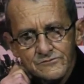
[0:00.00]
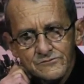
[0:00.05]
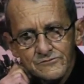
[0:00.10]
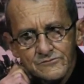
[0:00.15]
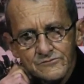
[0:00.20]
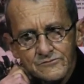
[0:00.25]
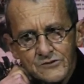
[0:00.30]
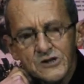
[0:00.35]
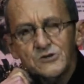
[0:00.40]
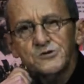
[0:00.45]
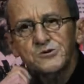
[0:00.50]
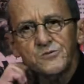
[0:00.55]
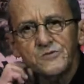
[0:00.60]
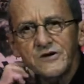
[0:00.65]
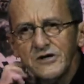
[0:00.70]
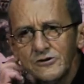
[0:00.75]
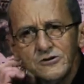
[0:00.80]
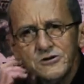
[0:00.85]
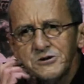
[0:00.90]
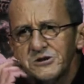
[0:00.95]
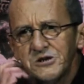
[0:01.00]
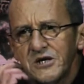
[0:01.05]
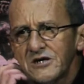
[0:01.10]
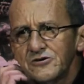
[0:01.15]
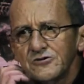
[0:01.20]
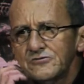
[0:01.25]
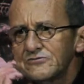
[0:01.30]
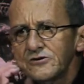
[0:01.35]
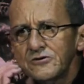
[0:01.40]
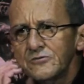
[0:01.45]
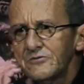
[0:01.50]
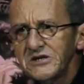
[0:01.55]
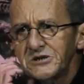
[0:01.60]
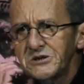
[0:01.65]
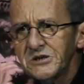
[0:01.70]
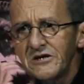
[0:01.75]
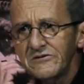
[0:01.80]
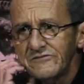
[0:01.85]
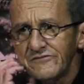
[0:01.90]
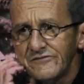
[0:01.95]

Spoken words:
And to be honest, I don't know myself.